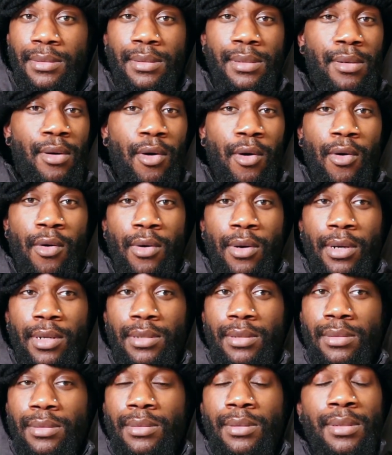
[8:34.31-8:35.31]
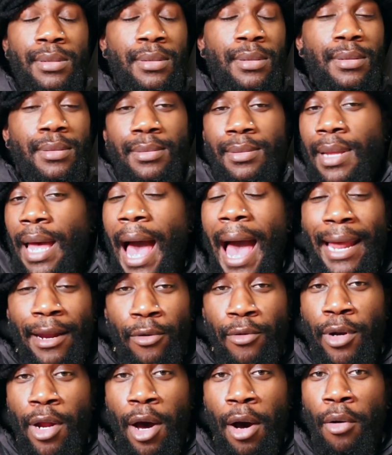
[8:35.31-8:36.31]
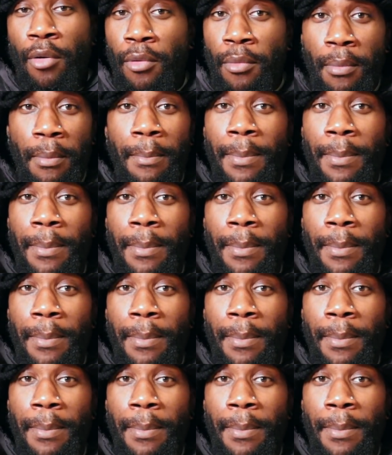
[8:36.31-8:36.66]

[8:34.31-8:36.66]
or I don't know,